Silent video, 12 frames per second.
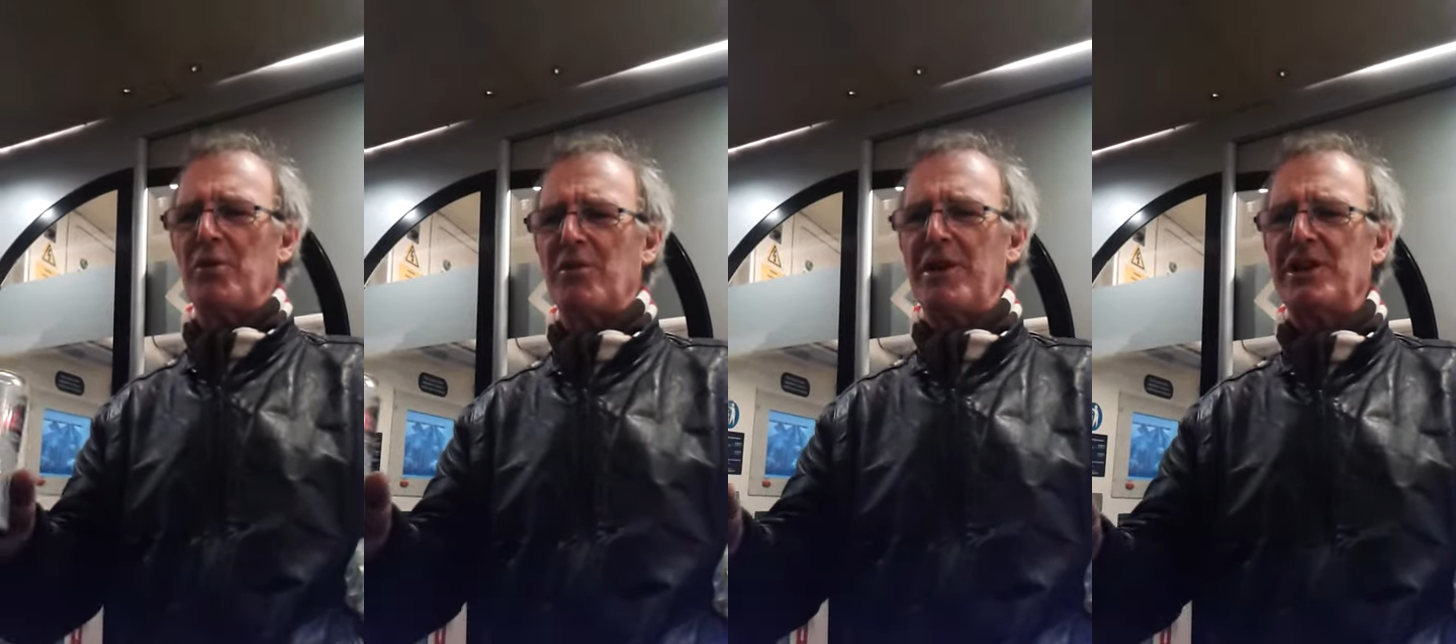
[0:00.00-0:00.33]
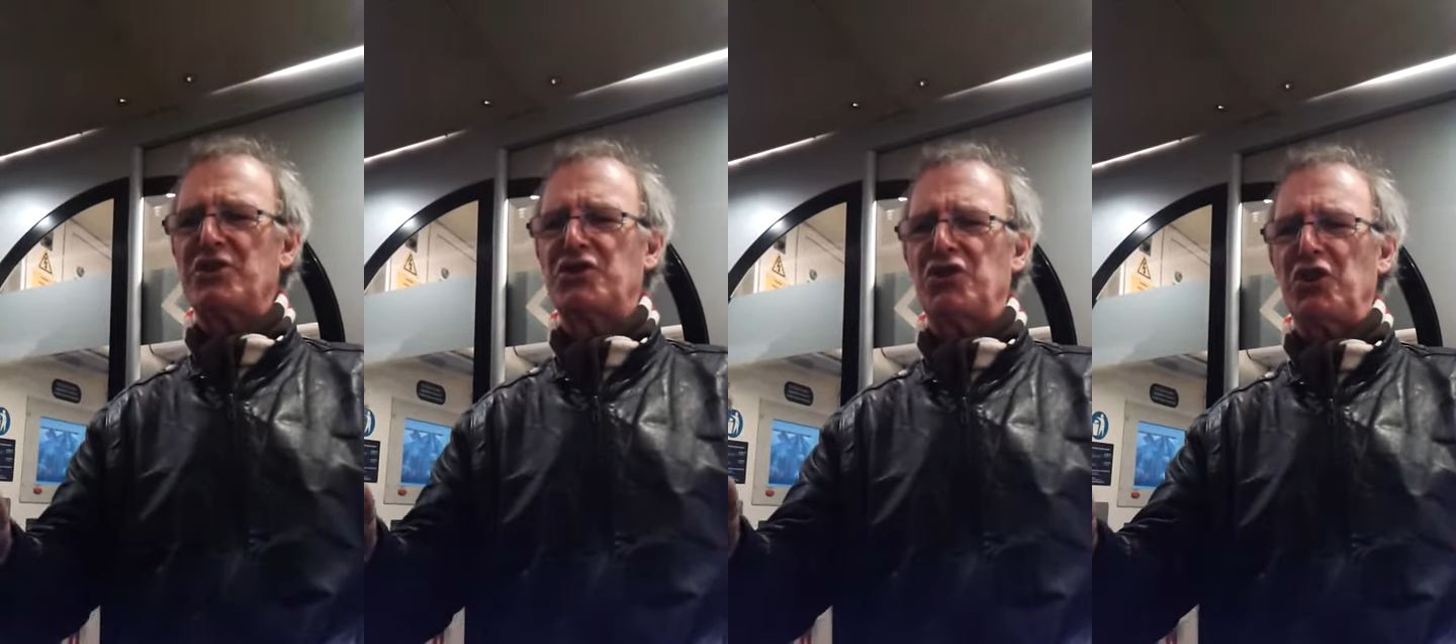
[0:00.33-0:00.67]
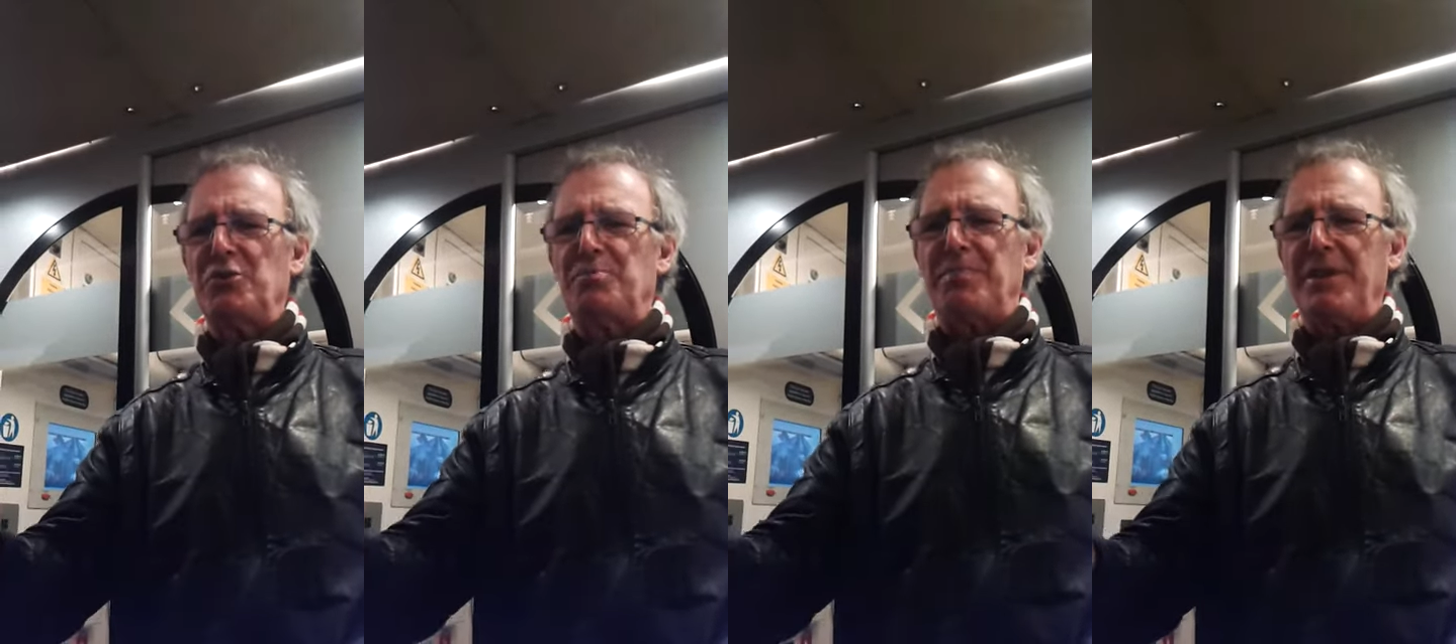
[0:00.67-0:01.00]
where it
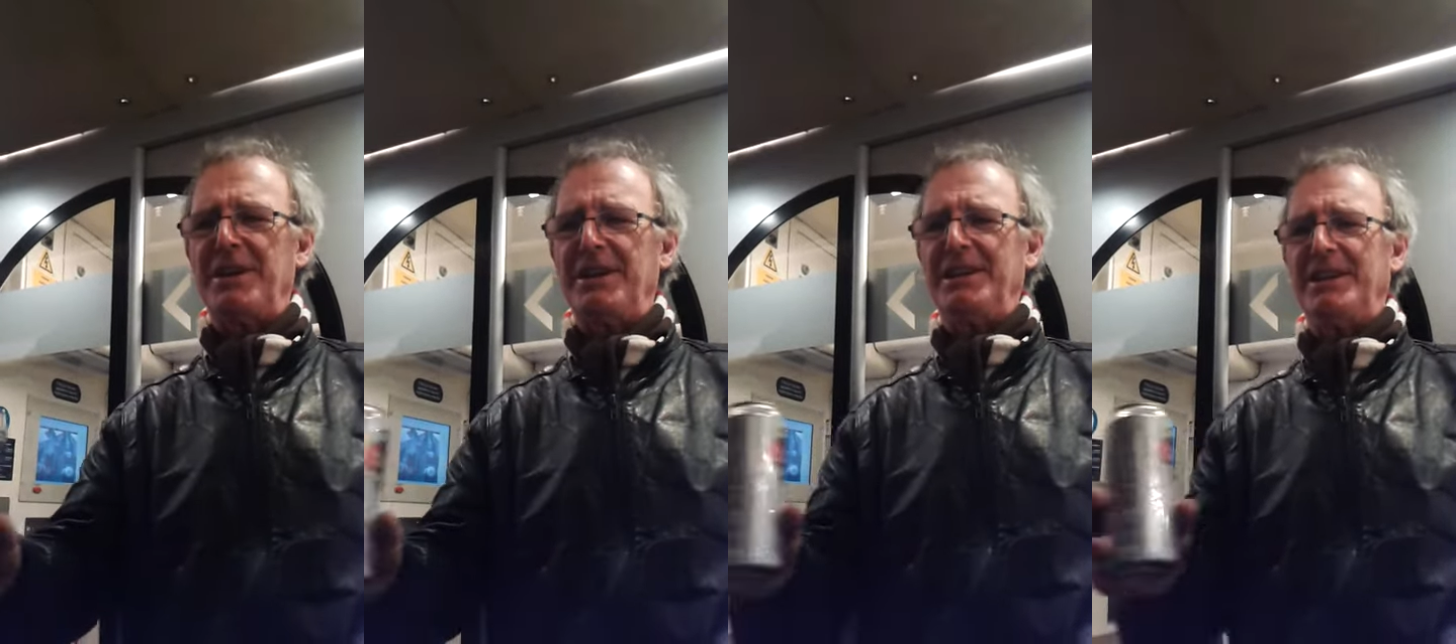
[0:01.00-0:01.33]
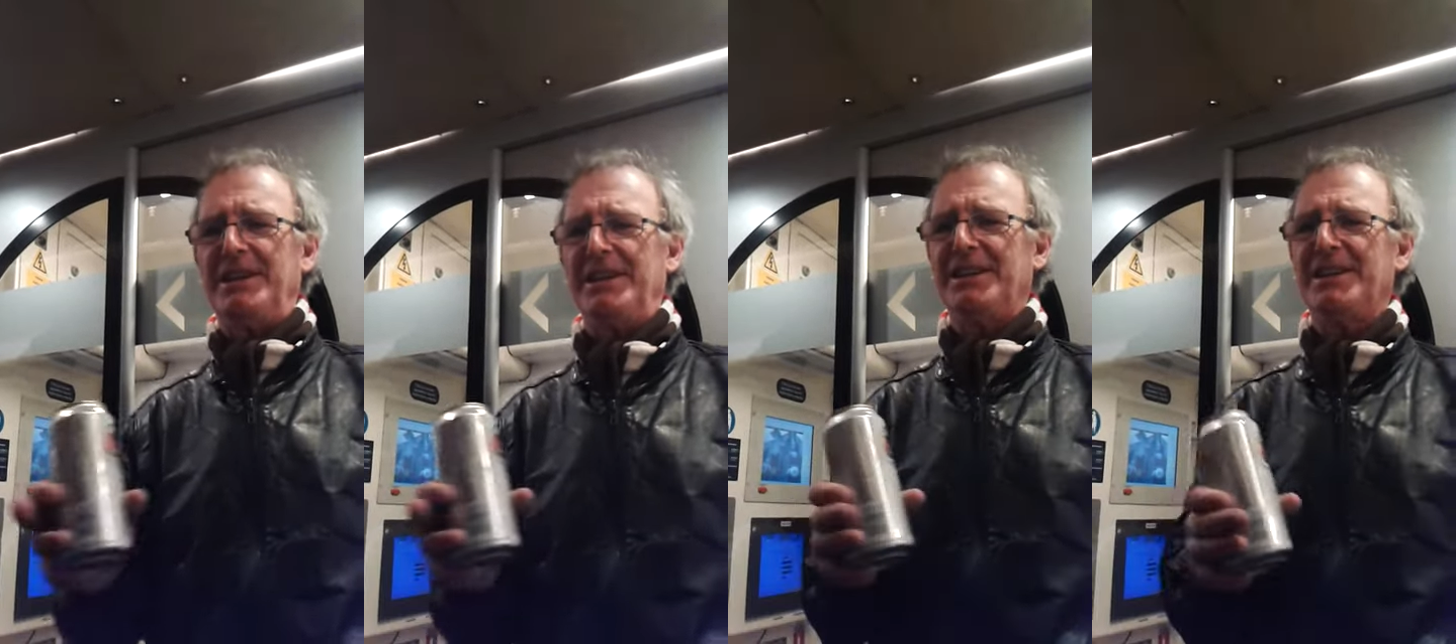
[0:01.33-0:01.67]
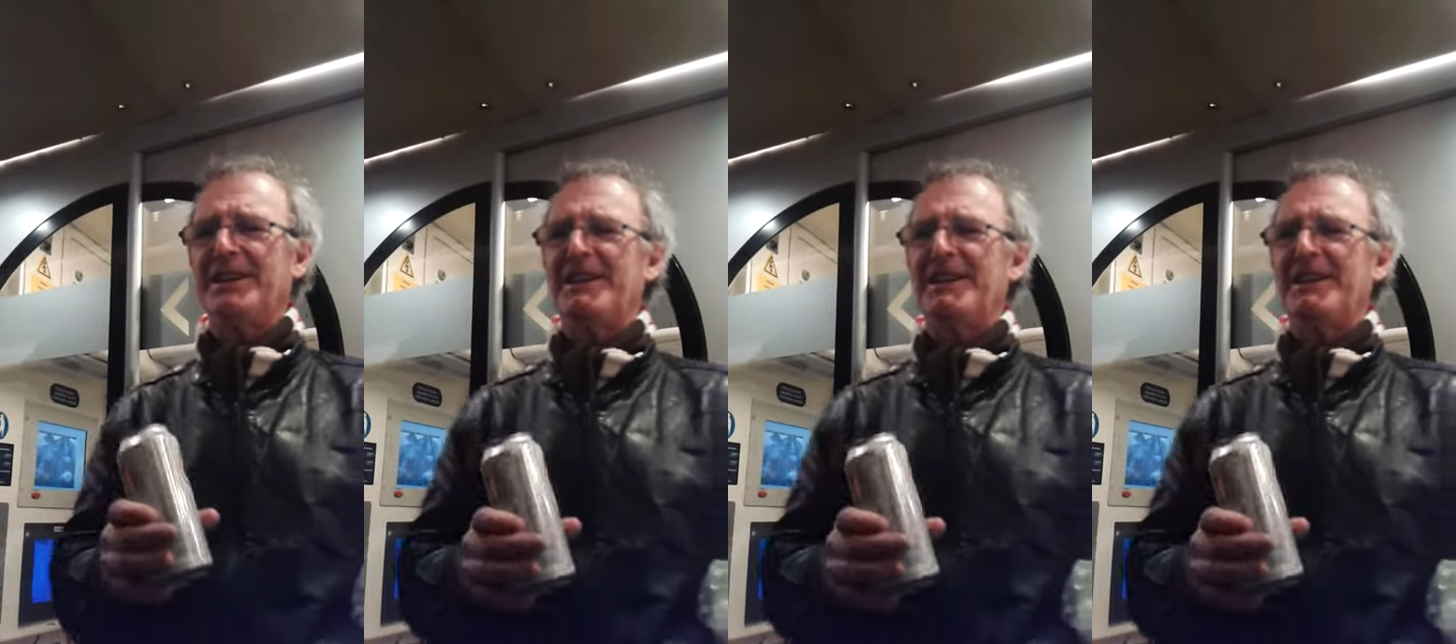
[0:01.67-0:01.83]
should be.